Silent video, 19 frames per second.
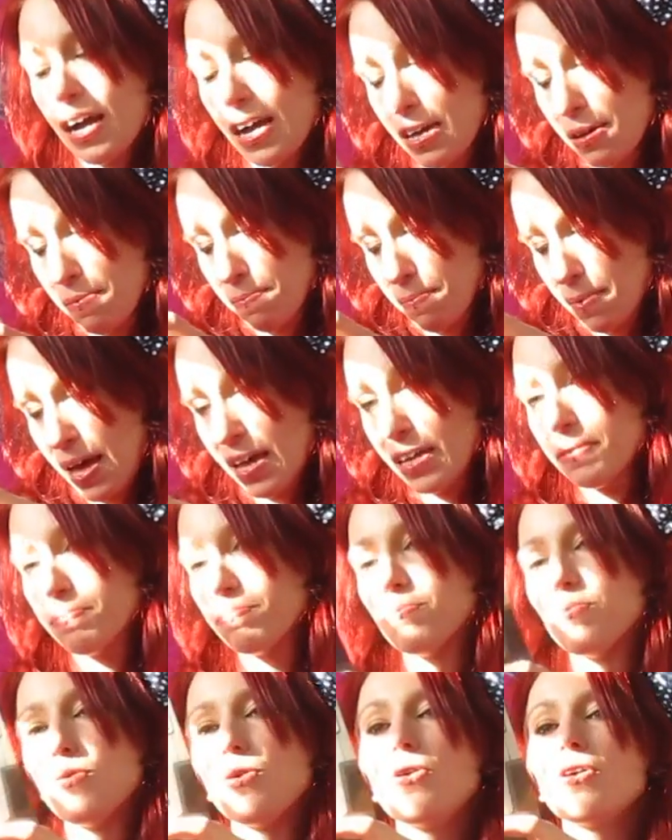I met
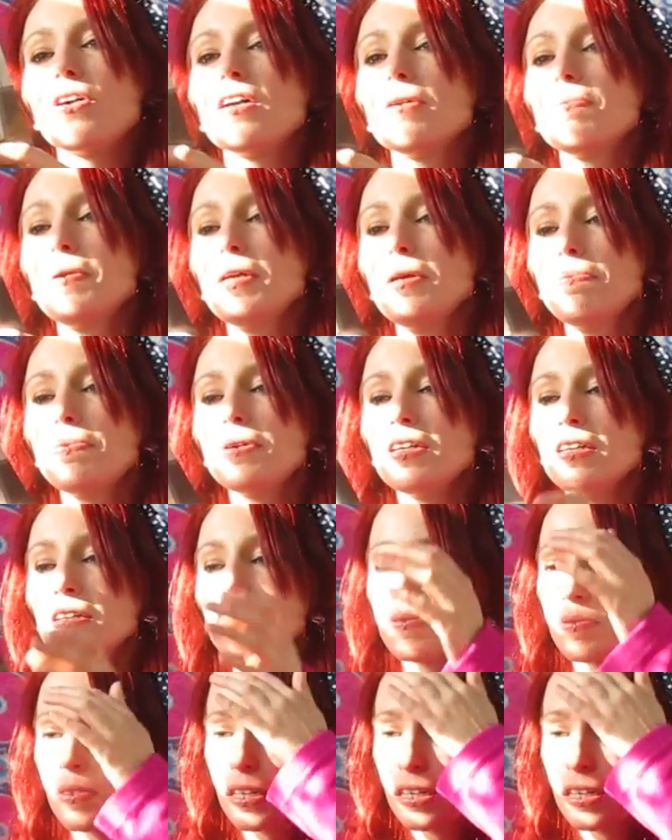more people.